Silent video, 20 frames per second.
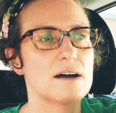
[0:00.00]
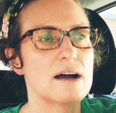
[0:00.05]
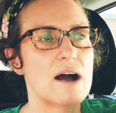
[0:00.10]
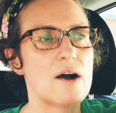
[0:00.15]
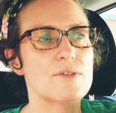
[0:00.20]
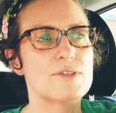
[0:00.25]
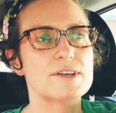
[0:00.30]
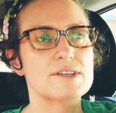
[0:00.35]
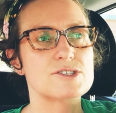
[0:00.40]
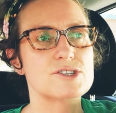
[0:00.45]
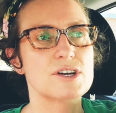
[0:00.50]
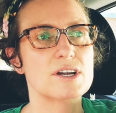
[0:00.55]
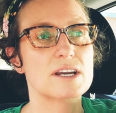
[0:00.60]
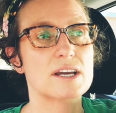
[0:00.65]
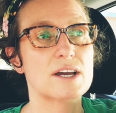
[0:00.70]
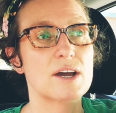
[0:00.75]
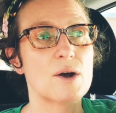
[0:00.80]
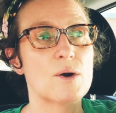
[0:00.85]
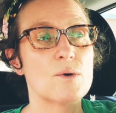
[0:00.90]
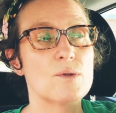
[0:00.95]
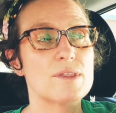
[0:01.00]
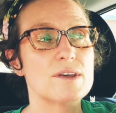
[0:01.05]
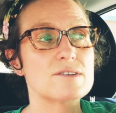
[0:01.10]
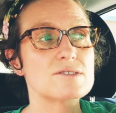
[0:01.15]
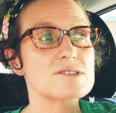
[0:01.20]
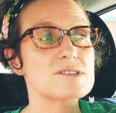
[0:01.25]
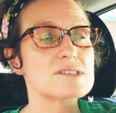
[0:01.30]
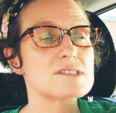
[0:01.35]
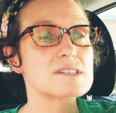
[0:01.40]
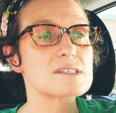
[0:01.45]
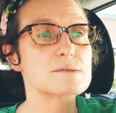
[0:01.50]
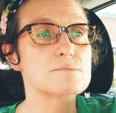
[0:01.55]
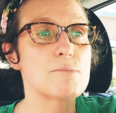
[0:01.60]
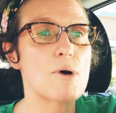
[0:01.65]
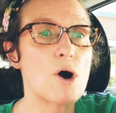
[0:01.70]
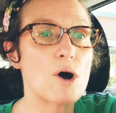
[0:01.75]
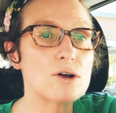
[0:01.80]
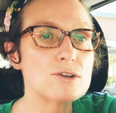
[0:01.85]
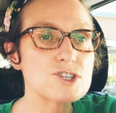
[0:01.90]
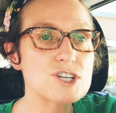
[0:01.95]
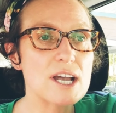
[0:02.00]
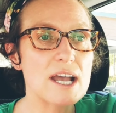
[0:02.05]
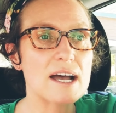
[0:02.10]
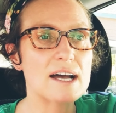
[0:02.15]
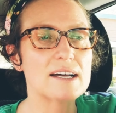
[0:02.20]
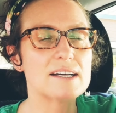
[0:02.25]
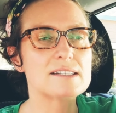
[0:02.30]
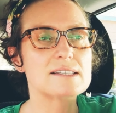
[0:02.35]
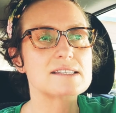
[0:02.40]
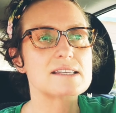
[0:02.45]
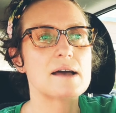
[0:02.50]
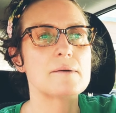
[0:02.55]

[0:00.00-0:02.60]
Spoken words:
how things are going to go. There's a small chance.